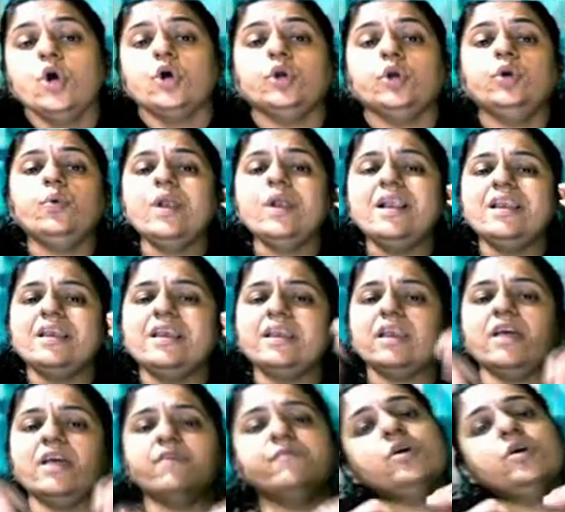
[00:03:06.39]
you will
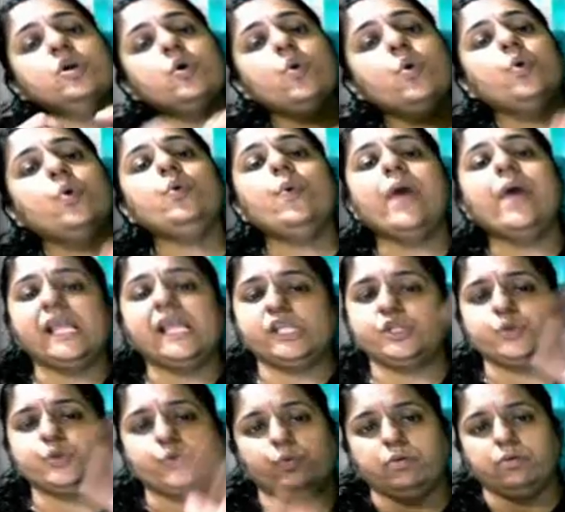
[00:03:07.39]
never go to
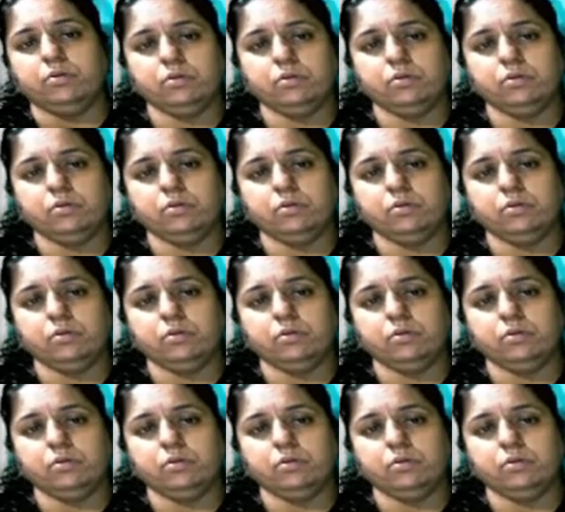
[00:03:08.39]
HO,